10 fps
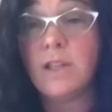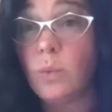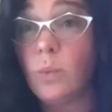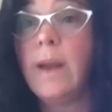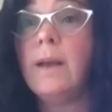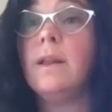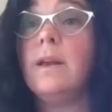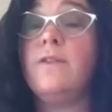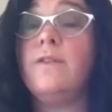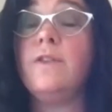than you
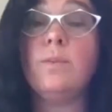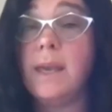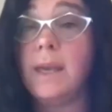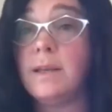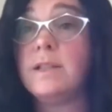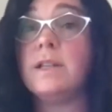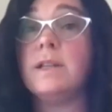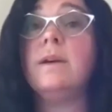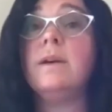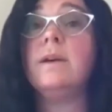will if you begin
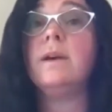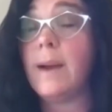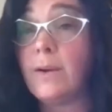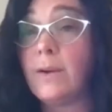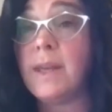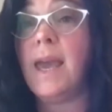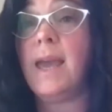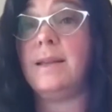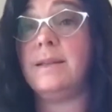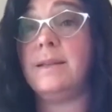to right out the
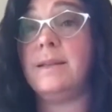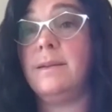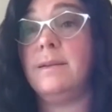gate.